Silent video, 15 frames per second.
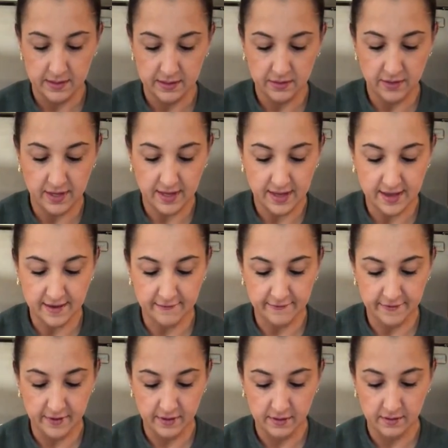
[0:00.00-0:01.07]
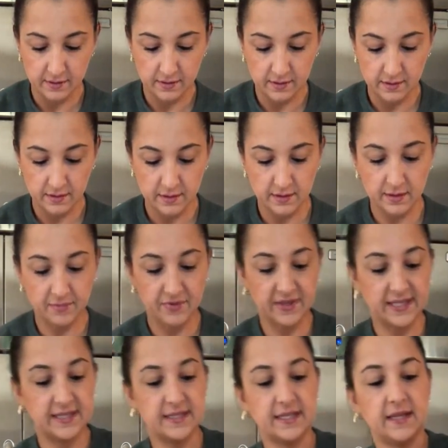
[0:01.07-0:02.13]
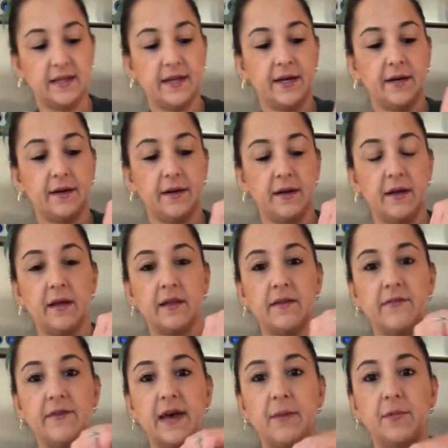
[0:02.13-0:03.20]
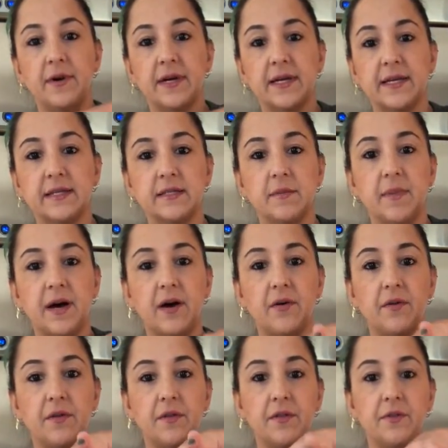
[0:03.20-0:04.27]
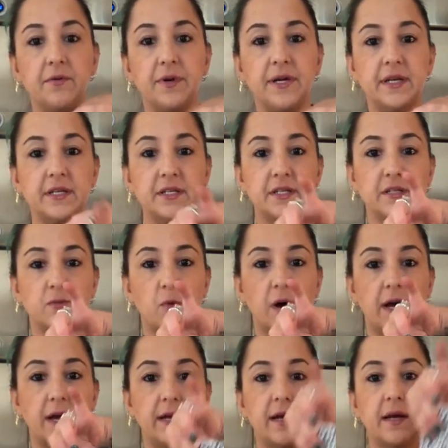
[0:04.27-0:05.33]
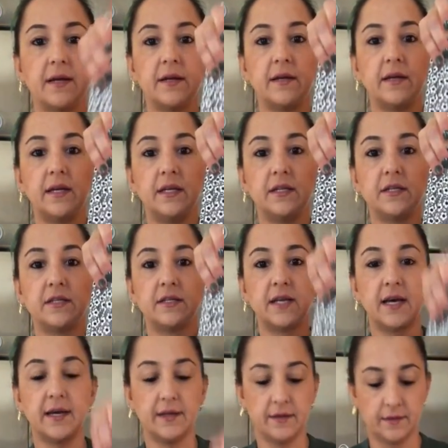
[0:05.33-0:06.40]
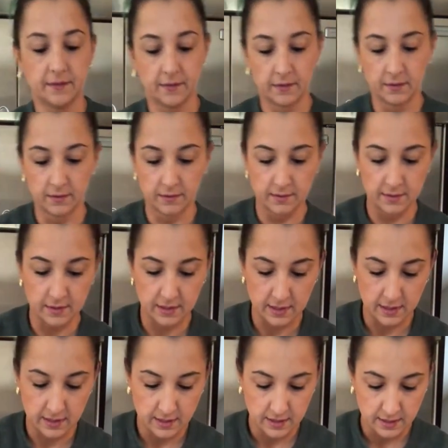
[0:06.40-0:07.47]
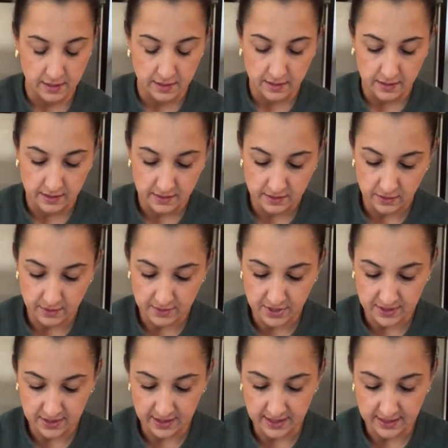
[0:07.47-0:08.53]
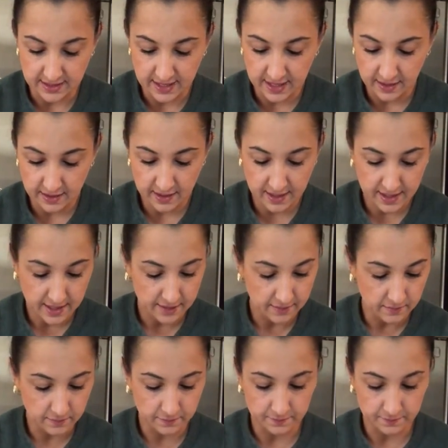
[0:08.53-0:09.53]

So I have the pleats in there. The fabric is about 3 inches wide on each side. So I'm just going to take that